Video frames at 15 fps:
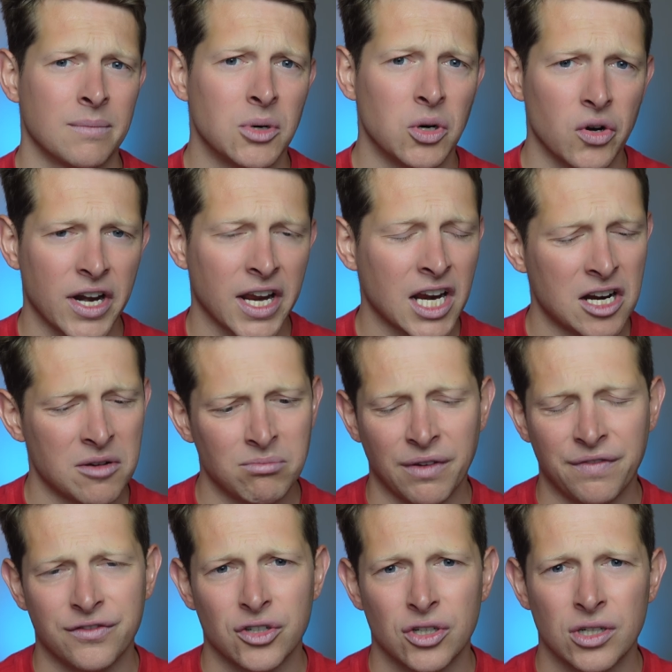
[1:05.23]
more income
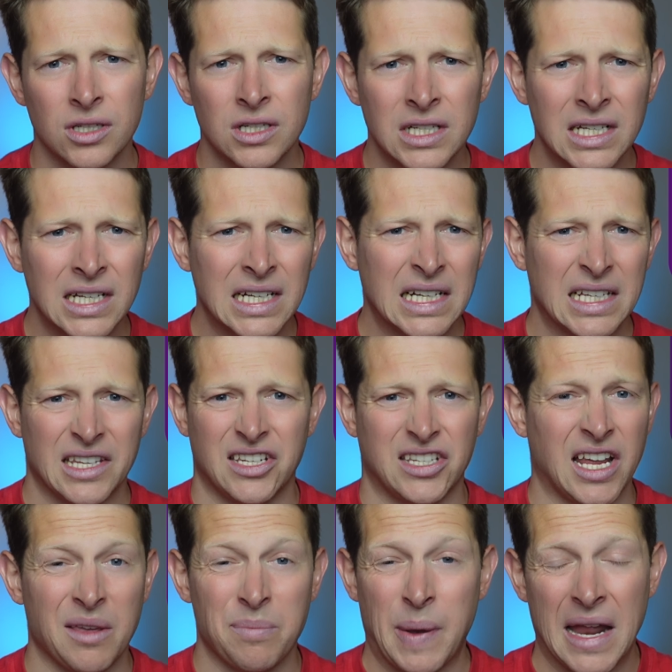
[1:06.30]
before the
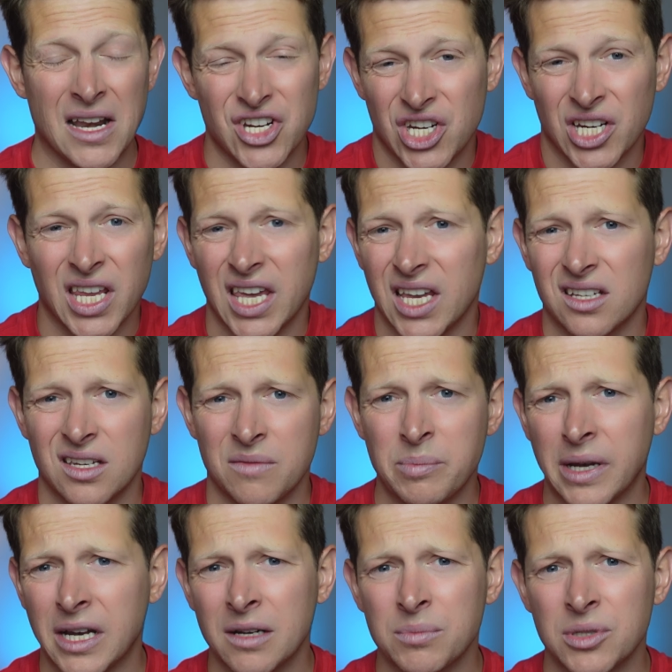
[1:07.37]
state pension kicks in,
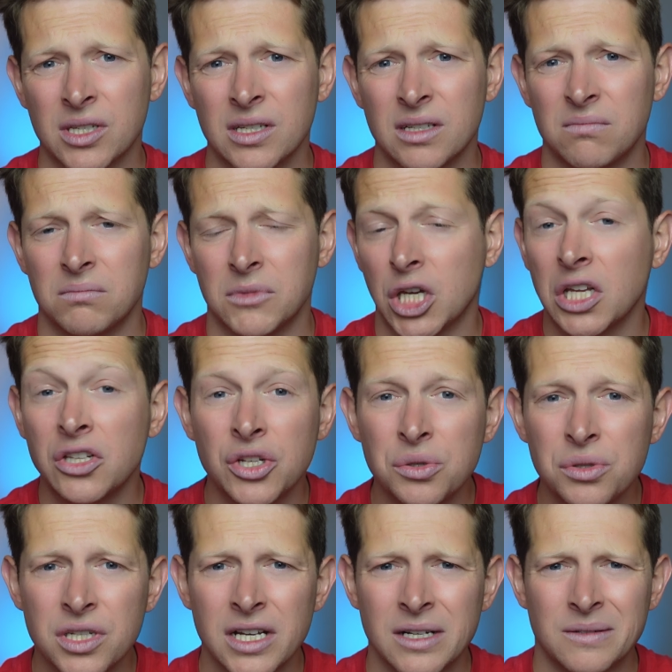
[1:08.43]
perhaps you can do
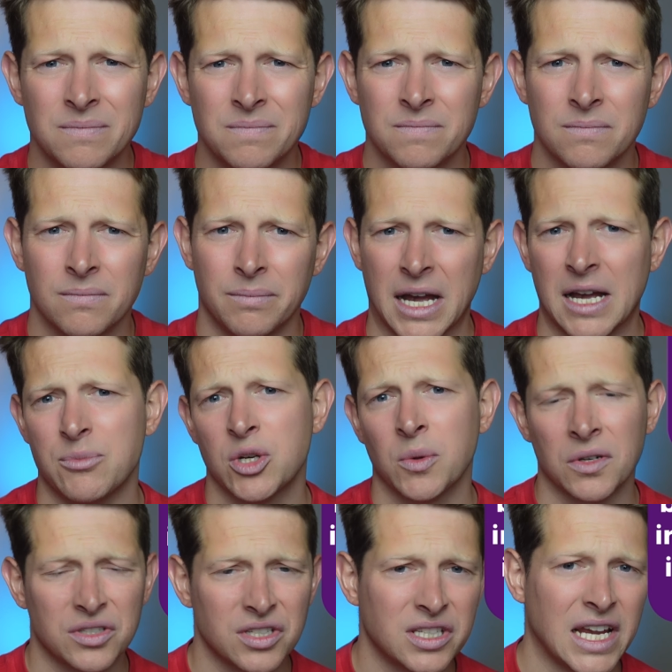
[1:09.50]
so. Perhaps you
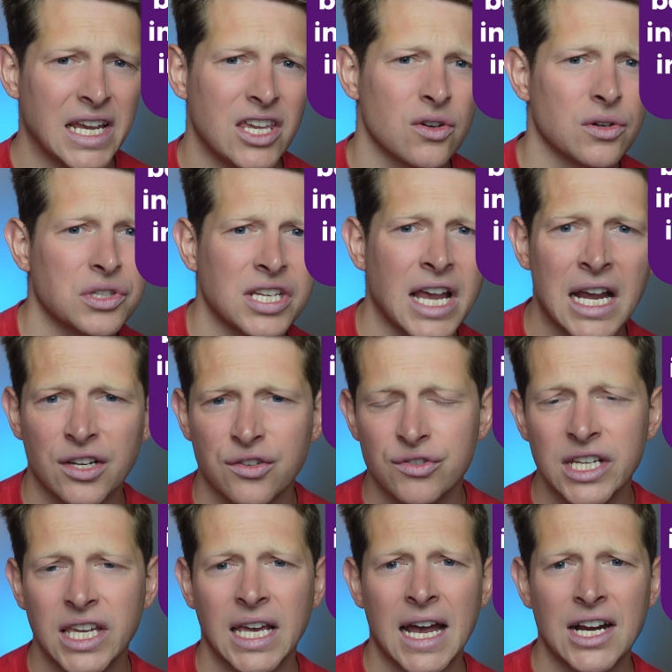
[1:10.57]
want to take your tax-free
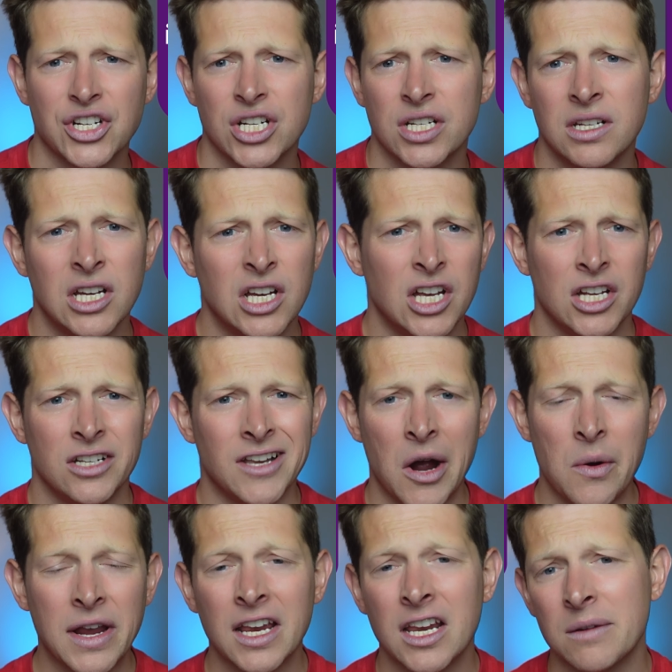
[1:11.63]
cash and no
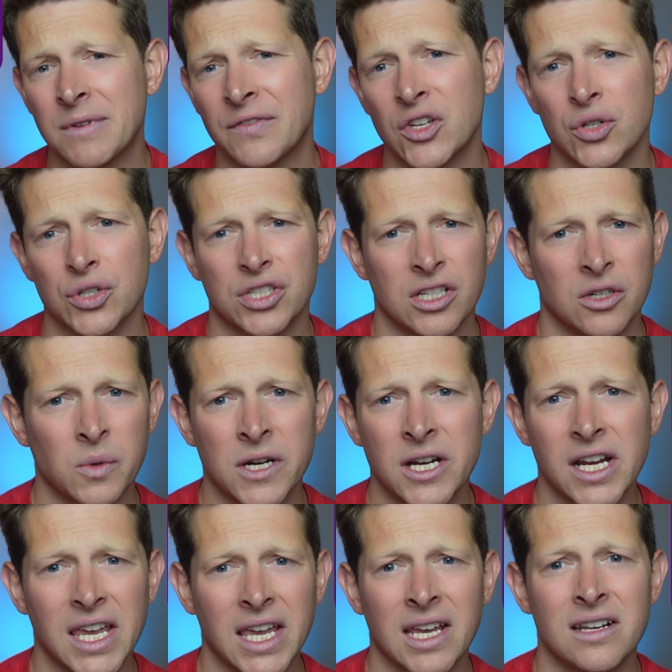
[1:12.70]
income if you're still
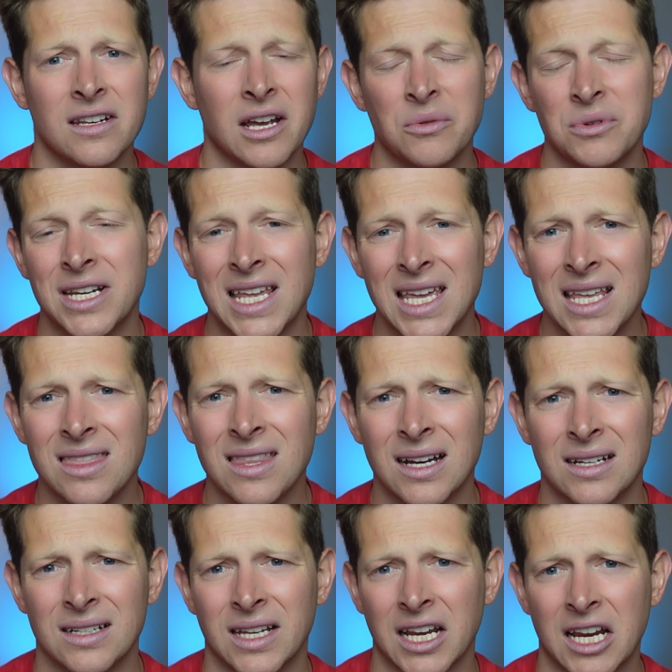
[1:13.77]
working and don't need
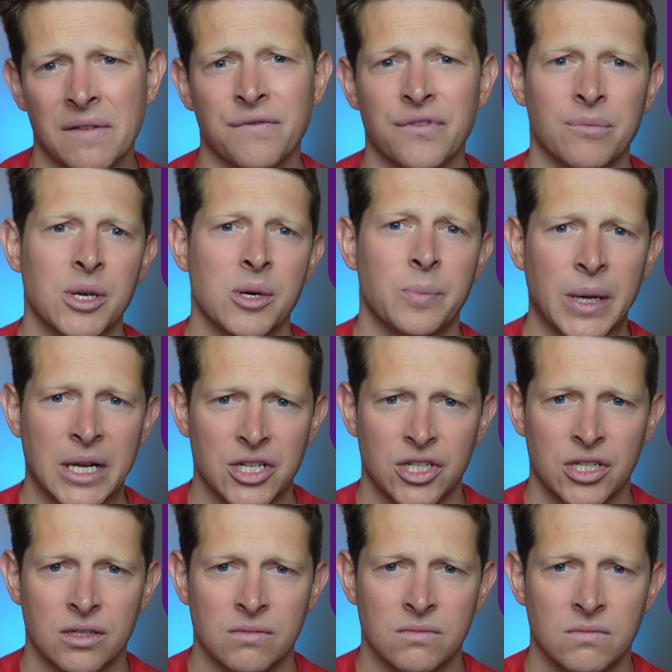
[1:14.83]
that income from your
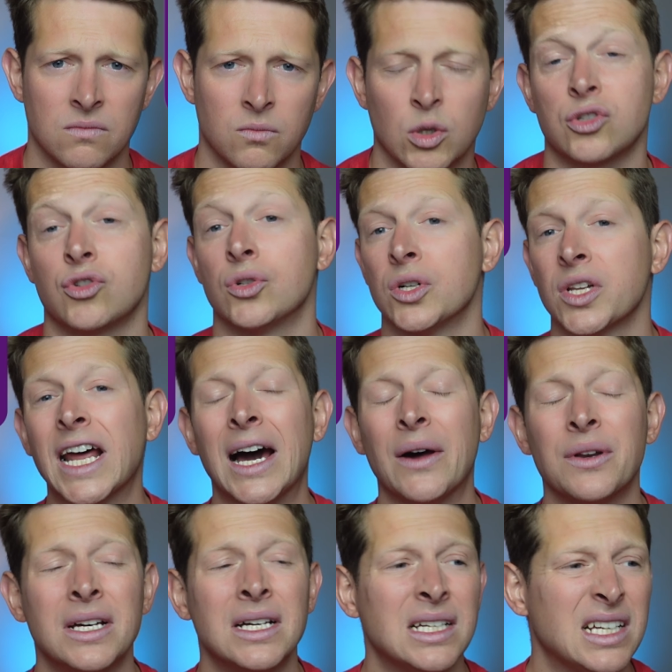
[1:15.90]
pension. Well,
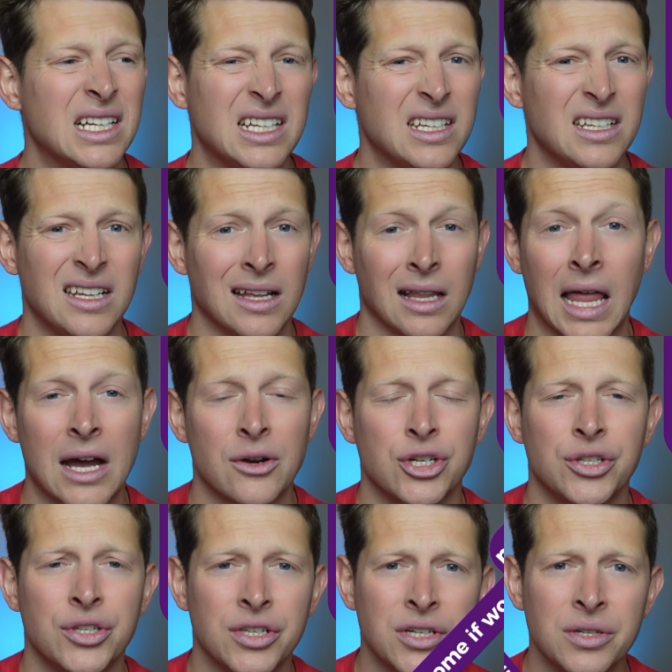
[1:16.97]
Drawdown, it allows you
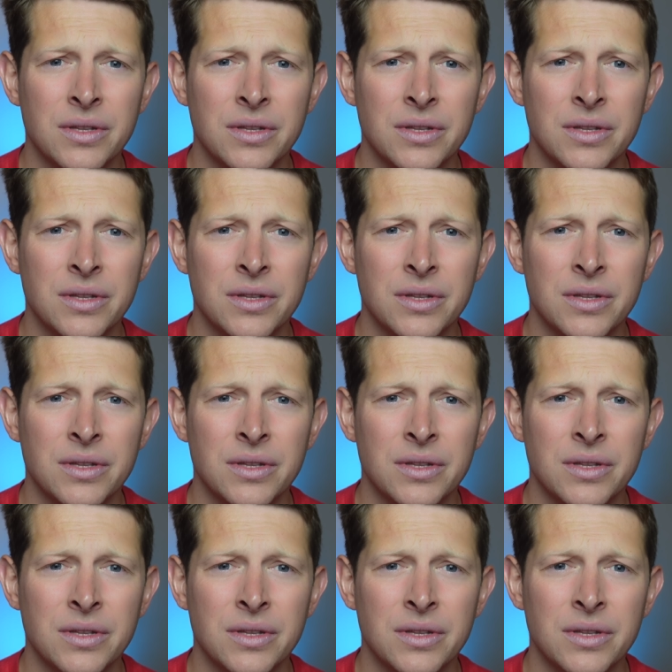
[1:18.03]
to do